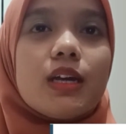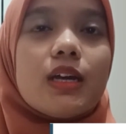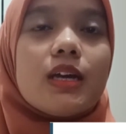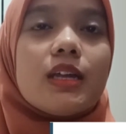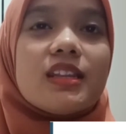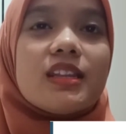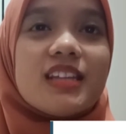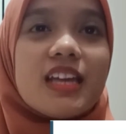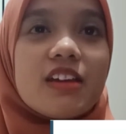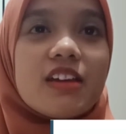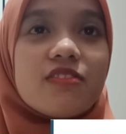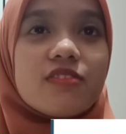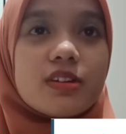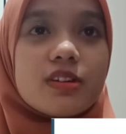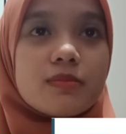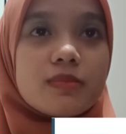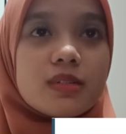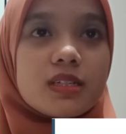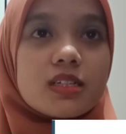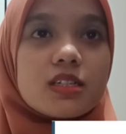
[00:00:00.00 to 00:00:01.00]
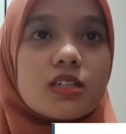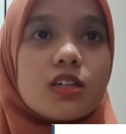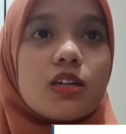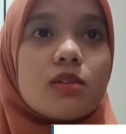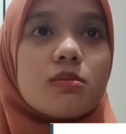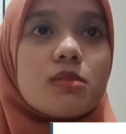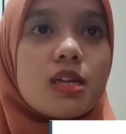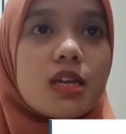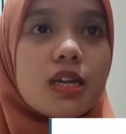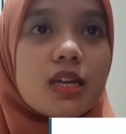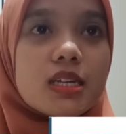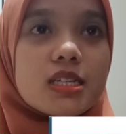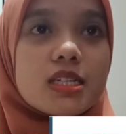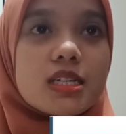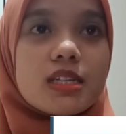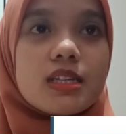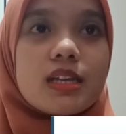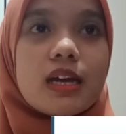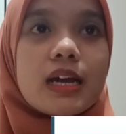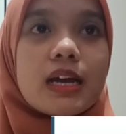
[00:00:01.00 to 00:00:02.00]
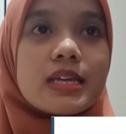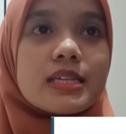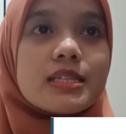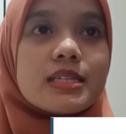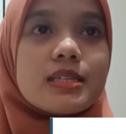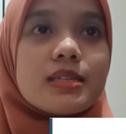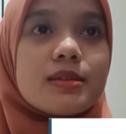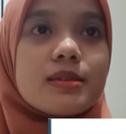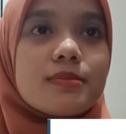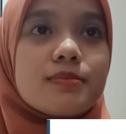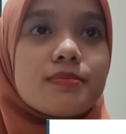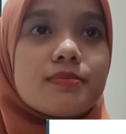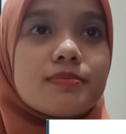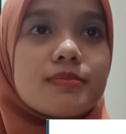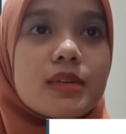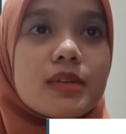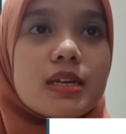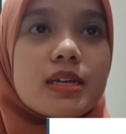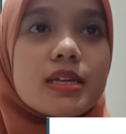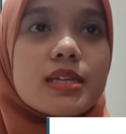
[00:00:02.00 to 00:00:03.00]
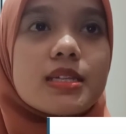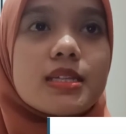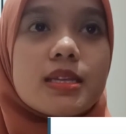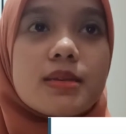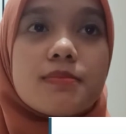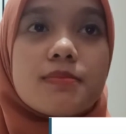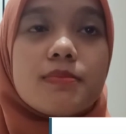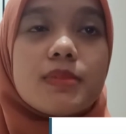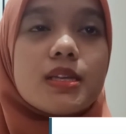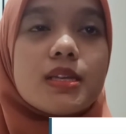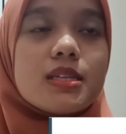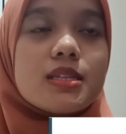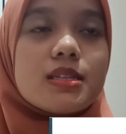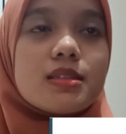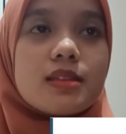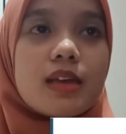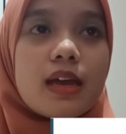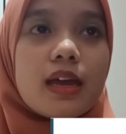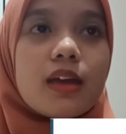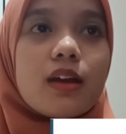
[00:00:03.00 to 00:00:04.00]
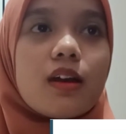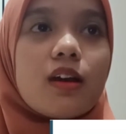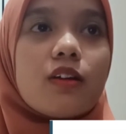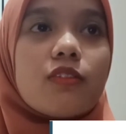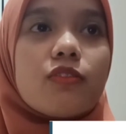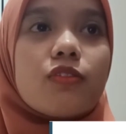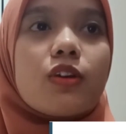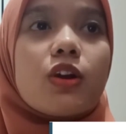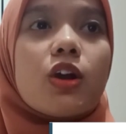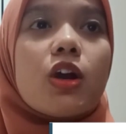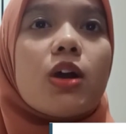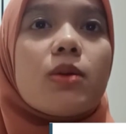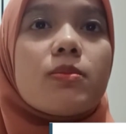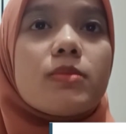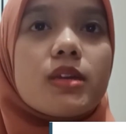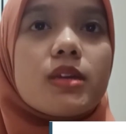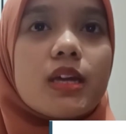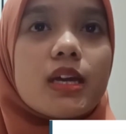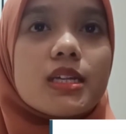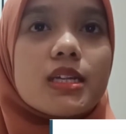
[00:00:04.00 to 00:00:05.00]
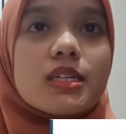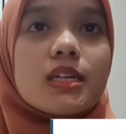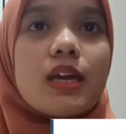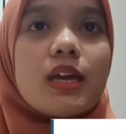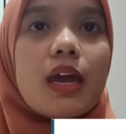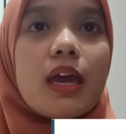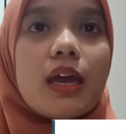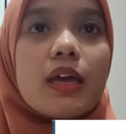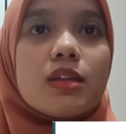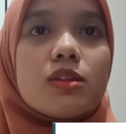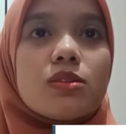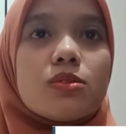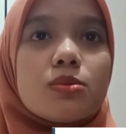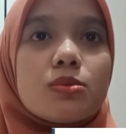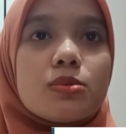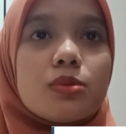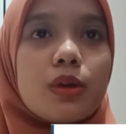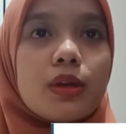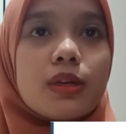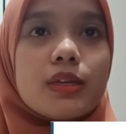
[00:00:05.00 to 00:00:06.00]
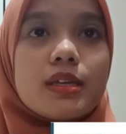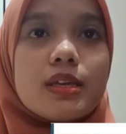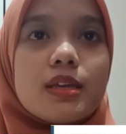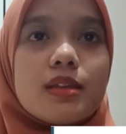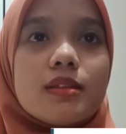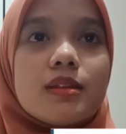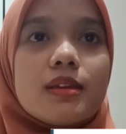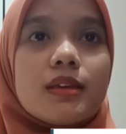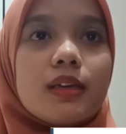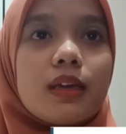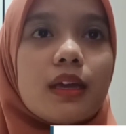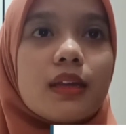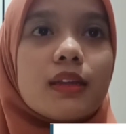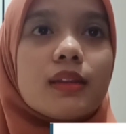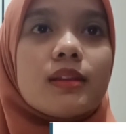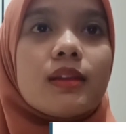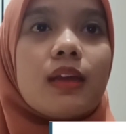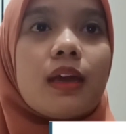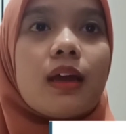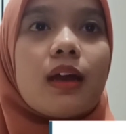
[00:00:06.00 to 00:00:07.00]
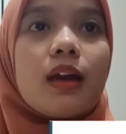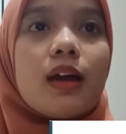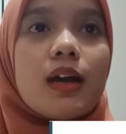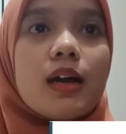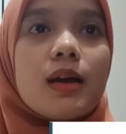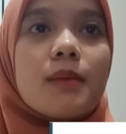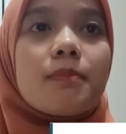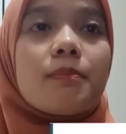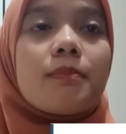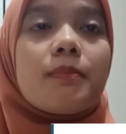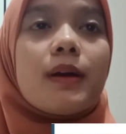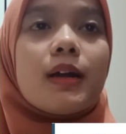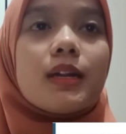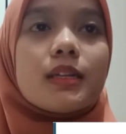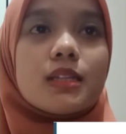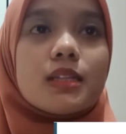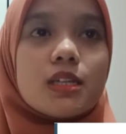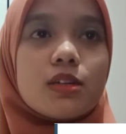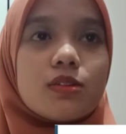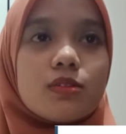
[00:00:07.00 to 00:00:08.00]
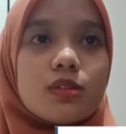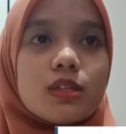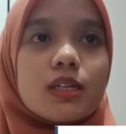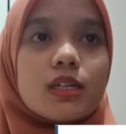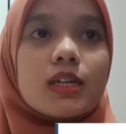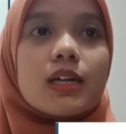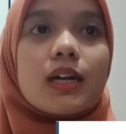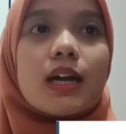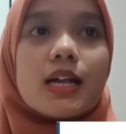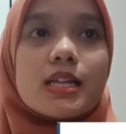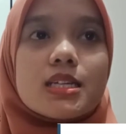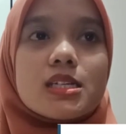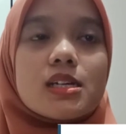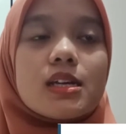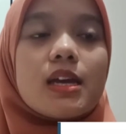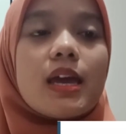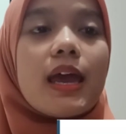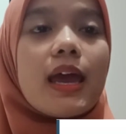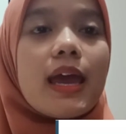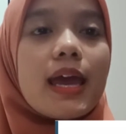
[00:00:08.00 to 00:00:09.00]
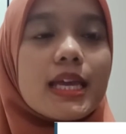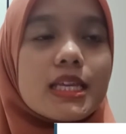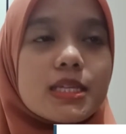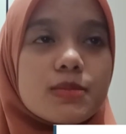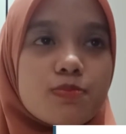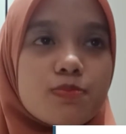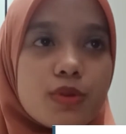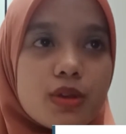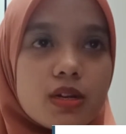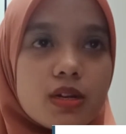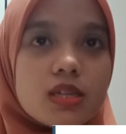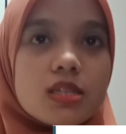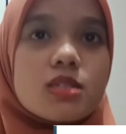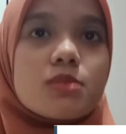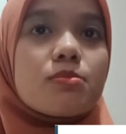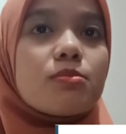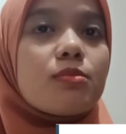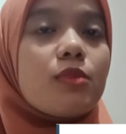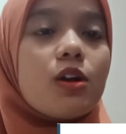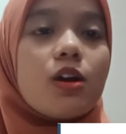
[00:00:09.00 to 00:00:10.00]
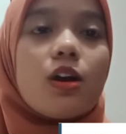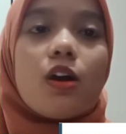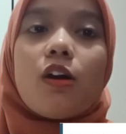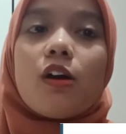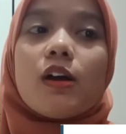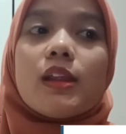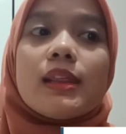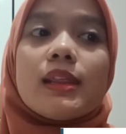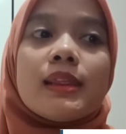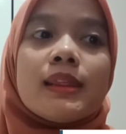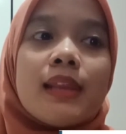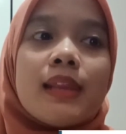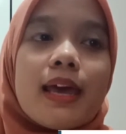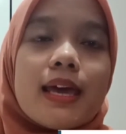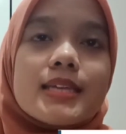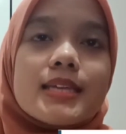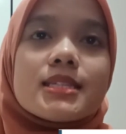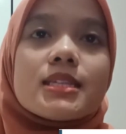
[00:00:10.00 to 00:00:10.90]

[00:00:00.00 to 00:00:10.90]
Non-verbal communication are simply styles of communication and do not indicate that a particular culture experiences more or less